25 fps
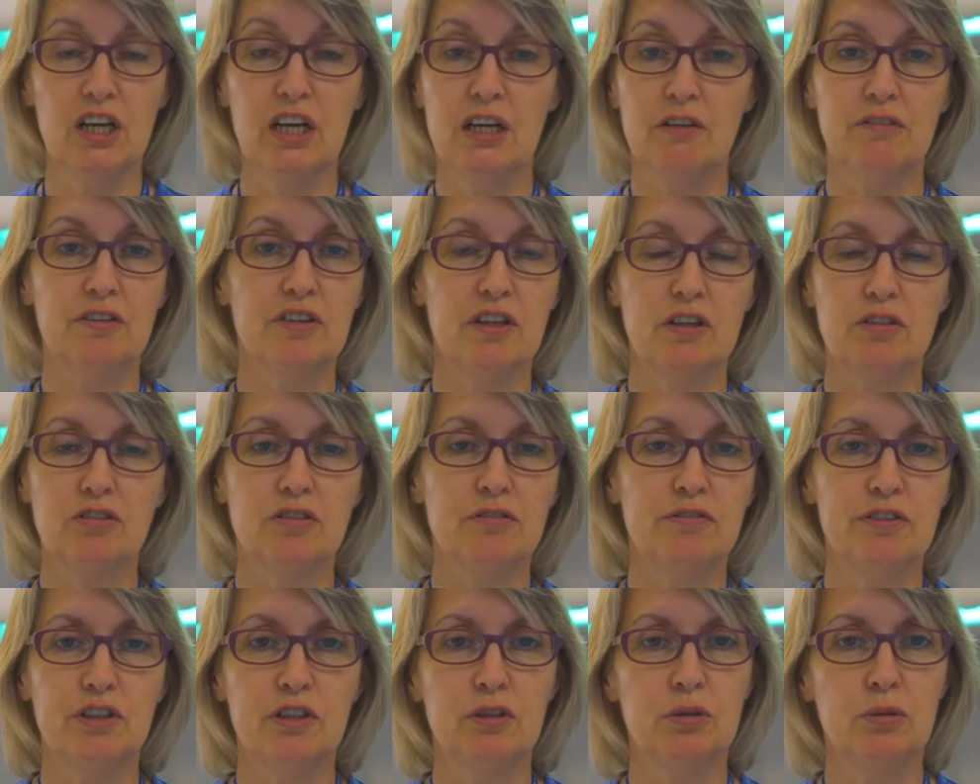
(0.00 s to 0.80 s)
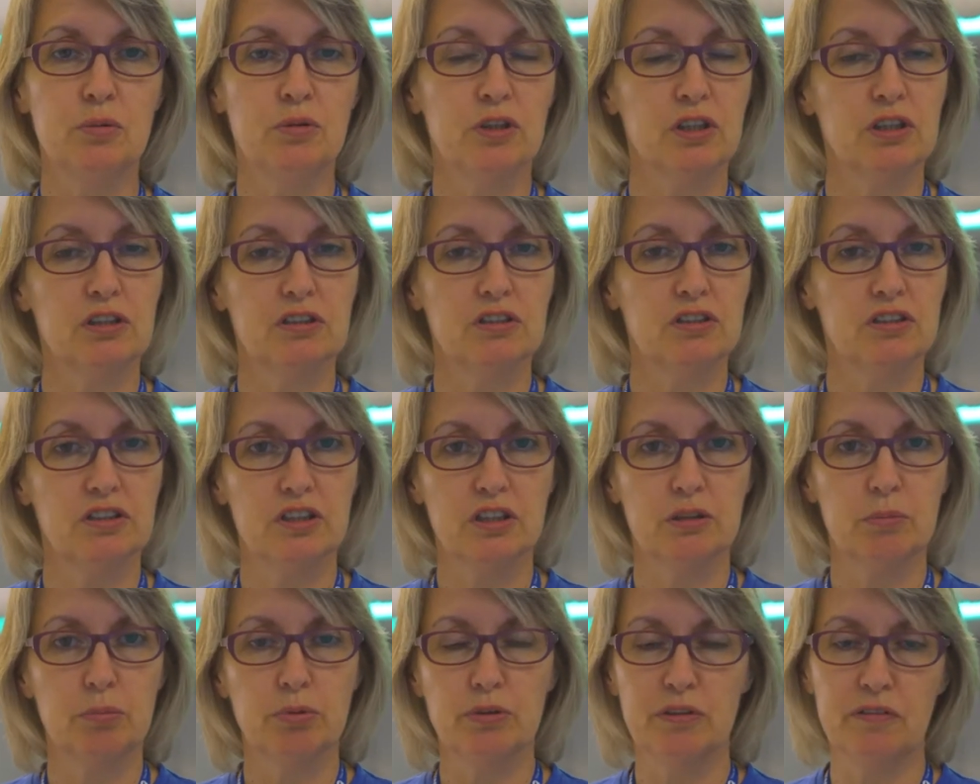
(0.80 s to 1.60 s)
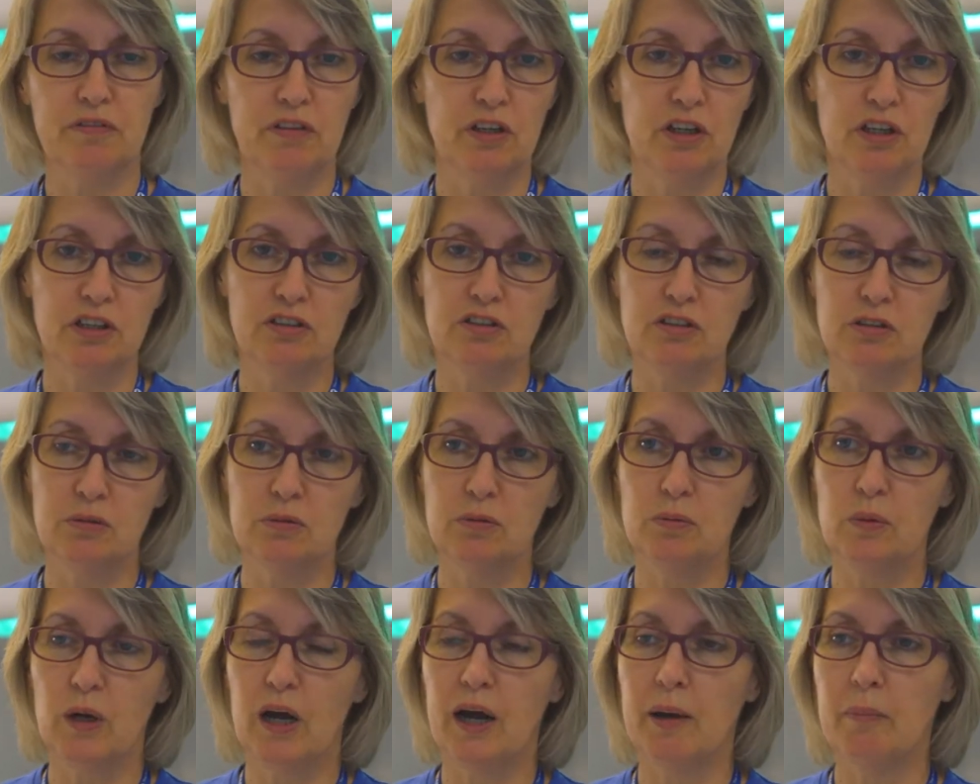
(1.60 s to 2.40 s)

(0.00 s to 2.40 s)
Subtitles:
For those of you that prefer to